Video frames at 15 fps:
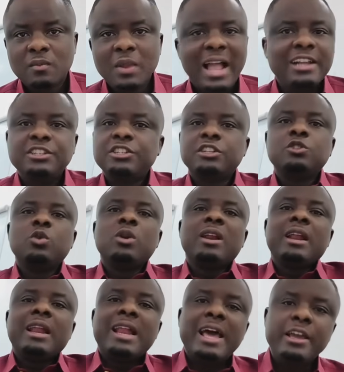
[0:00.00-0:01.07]
I just don't
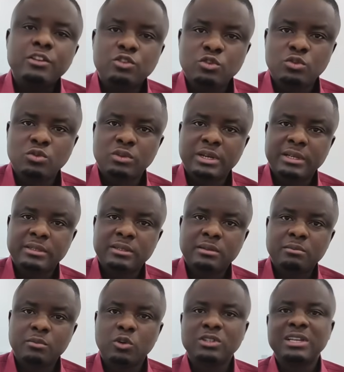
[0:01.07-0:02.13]
like to do that
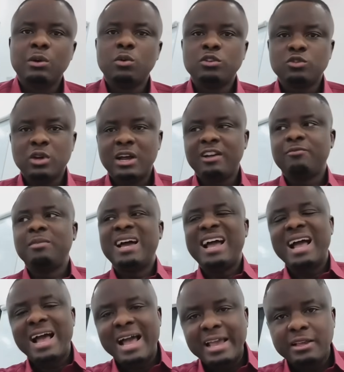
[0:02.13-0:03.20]
because I want to have my
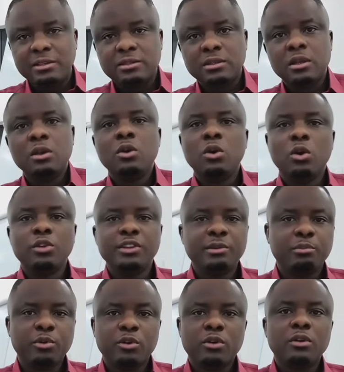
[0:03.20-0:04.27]
eyes on the
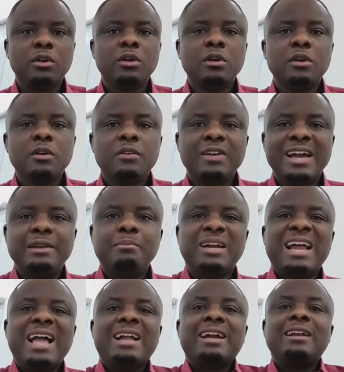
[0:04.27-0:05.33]
ball, right? But
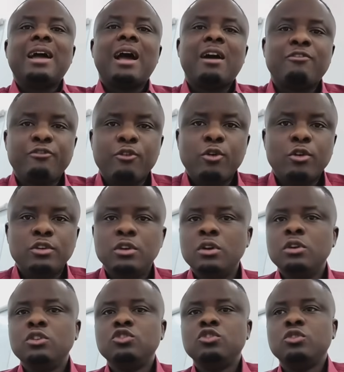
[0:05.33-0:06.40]
I can afford
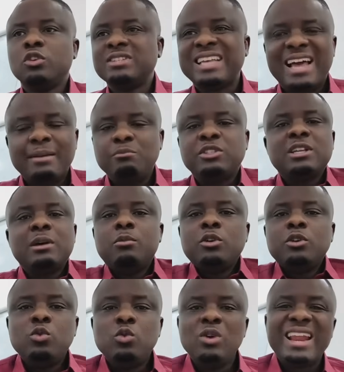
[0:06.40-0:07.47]
to not. I'm
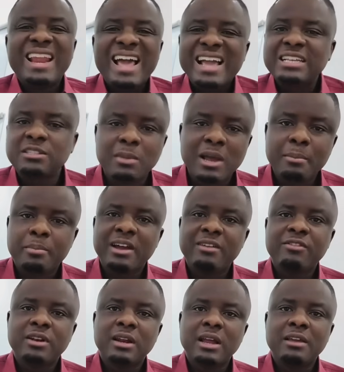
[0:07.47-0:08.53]
somebody who likes my
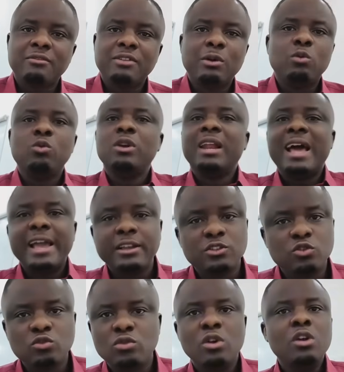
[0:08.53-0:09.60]
private life, who likes
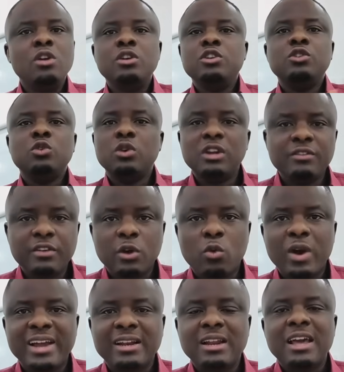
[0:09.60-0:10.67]
to, live a
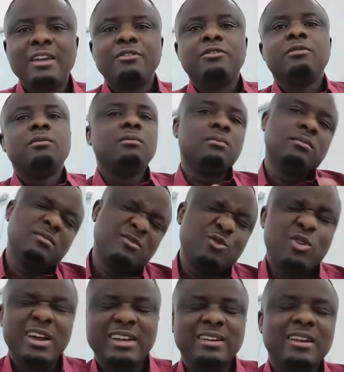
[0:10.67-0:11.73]
quiet life,
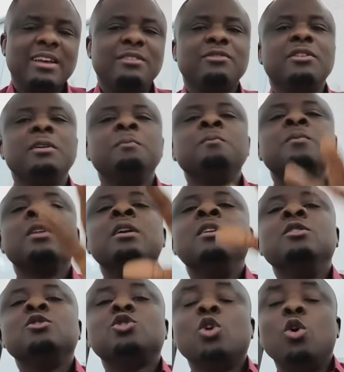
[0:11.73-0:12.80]
quiet life.
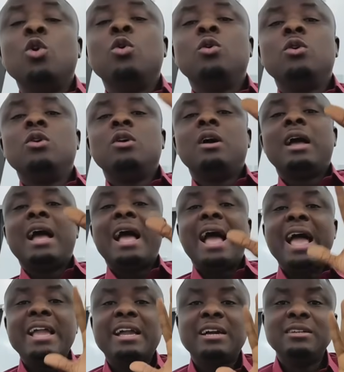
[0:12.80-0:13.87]
So
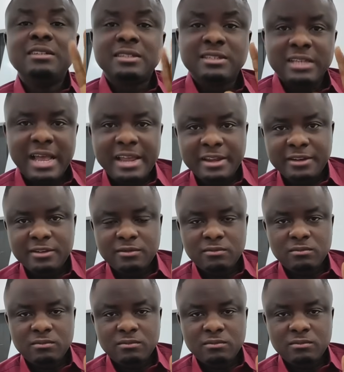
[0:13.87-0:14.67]
I can decide